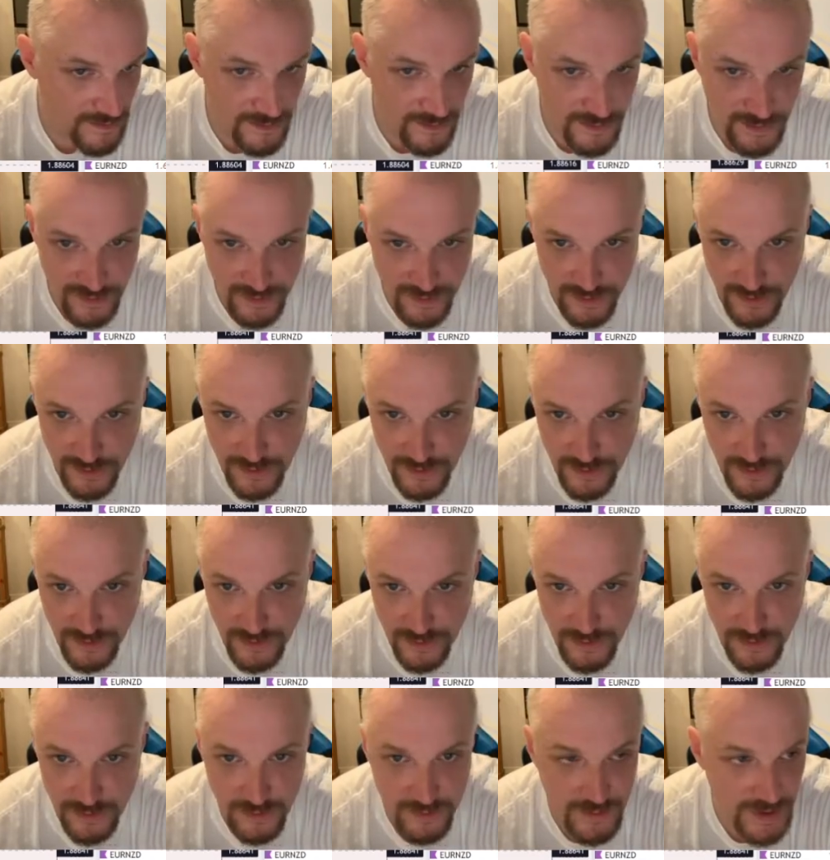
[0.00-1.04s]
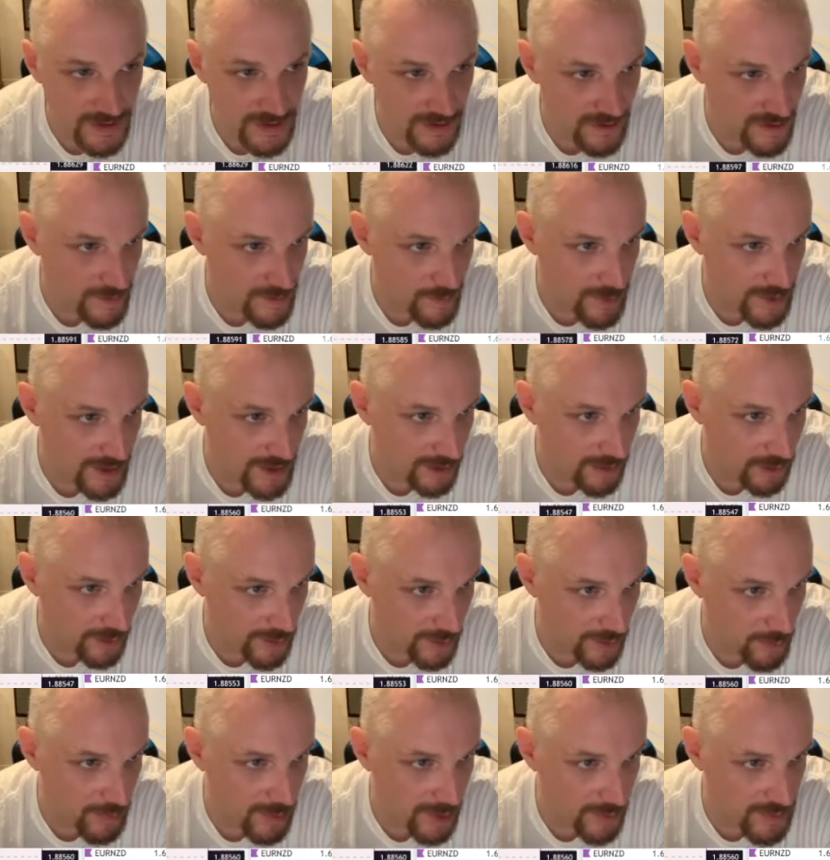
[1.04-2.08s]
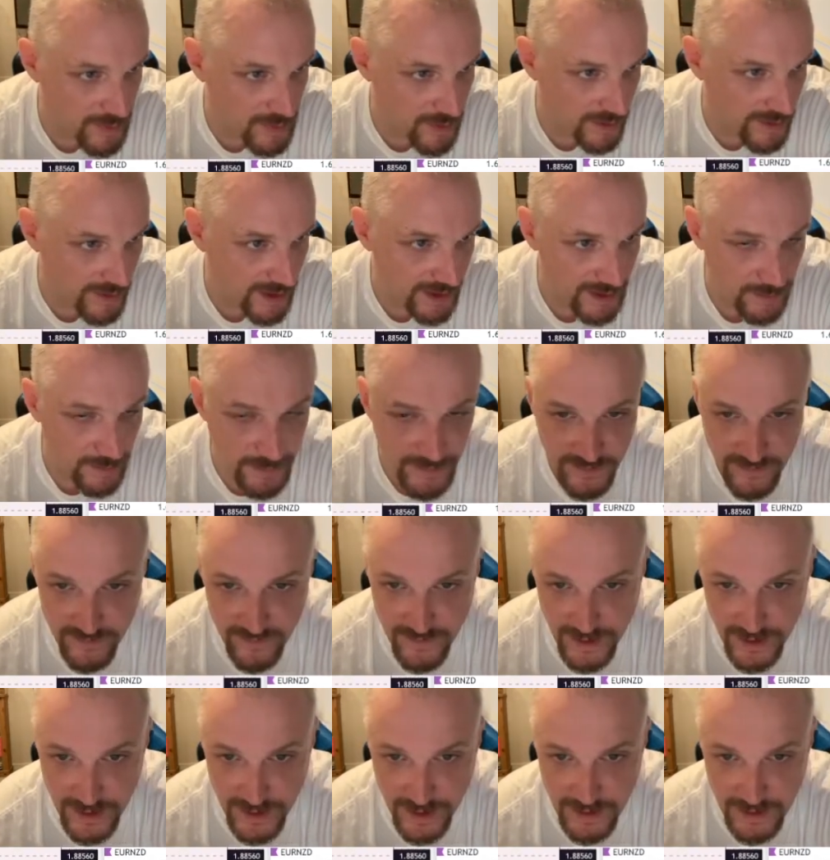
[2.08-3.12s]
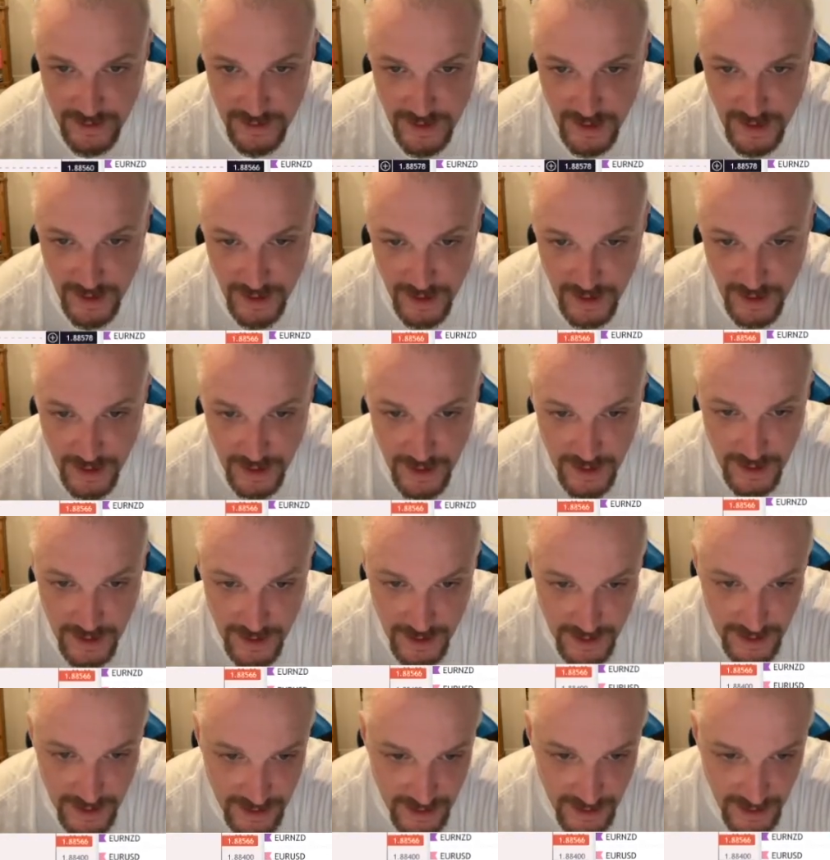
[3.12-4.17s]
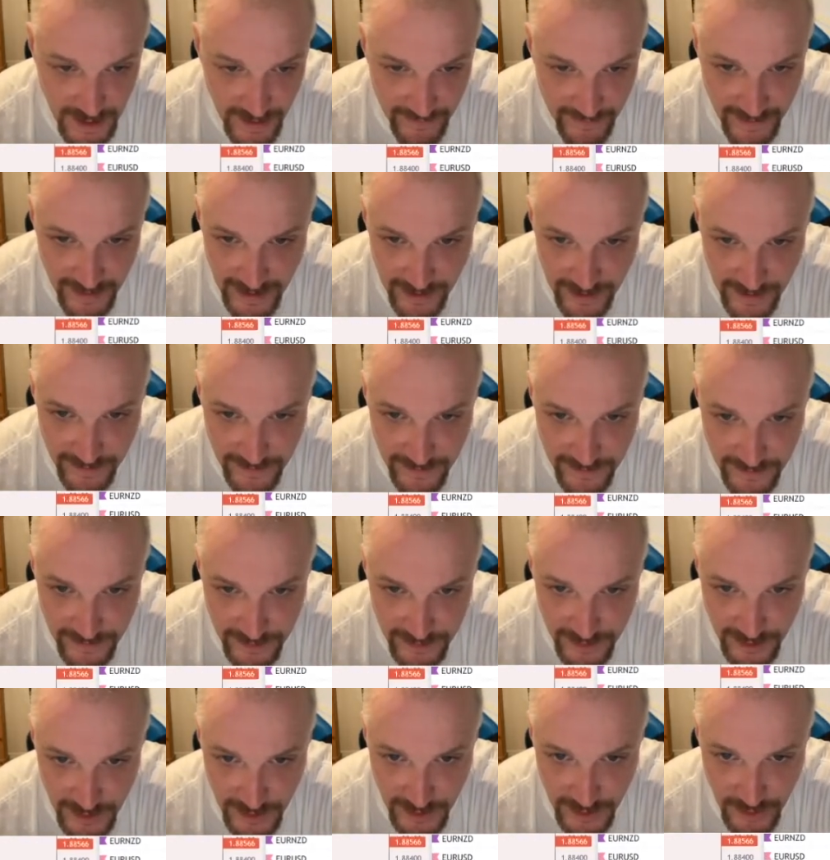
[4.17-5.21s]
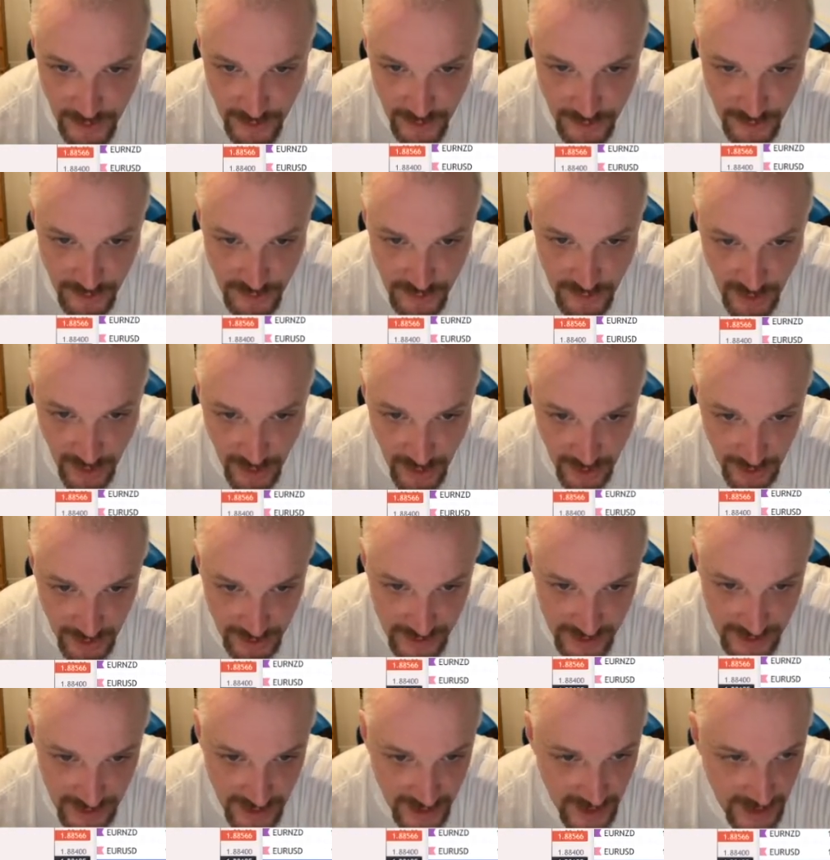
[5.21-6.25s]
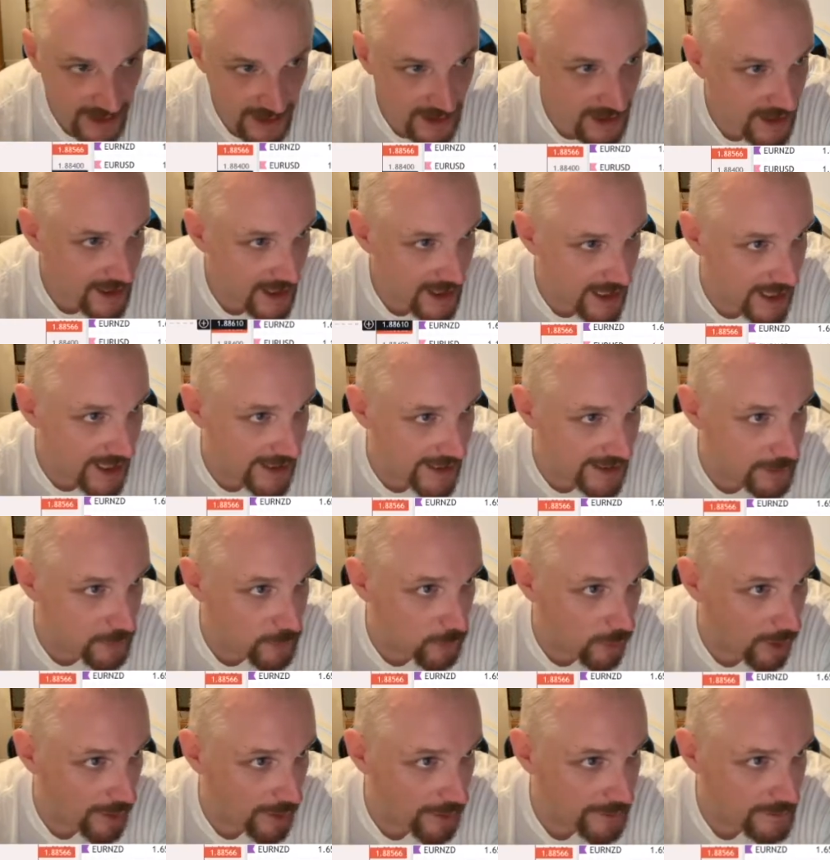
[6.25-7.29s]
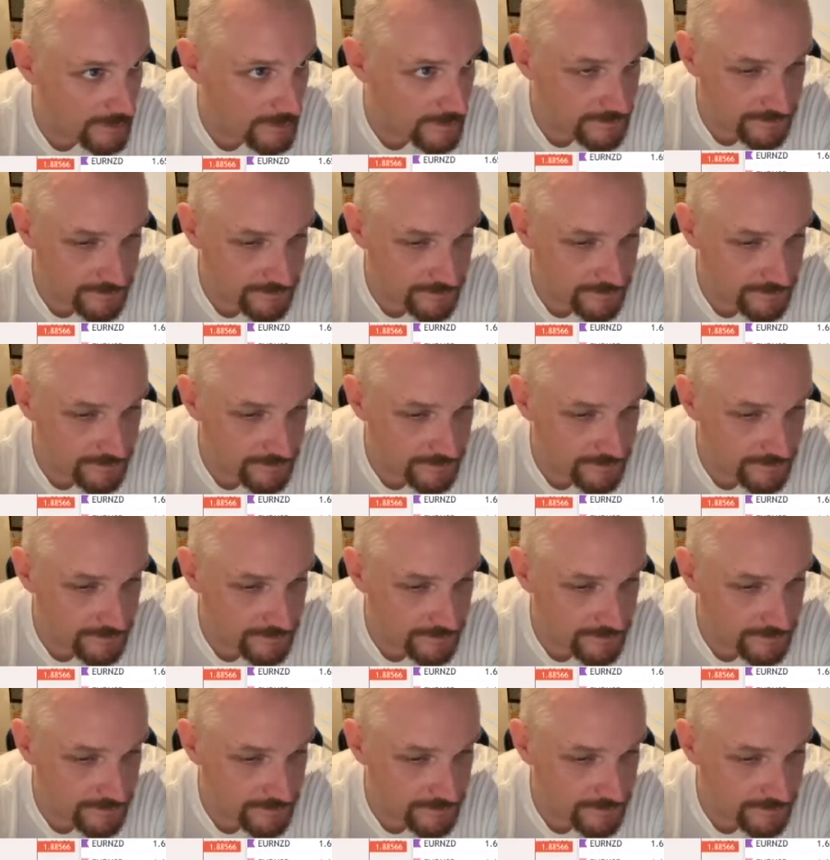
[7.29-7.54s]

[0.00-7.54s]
I mean, there's a big lot of pips on that, to be fair. And then you could target any one